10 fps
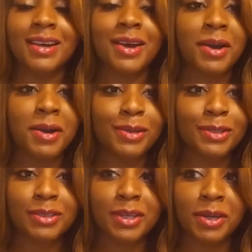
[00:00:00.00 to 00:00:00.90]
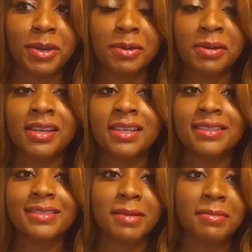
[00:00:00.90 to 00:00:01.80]
Oh, you know,
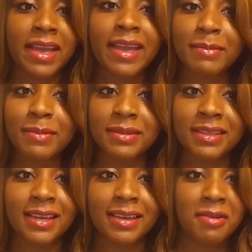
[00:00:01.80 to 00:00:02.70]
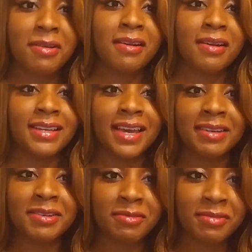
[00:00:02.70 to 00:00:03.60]
something happened with that car, it got in a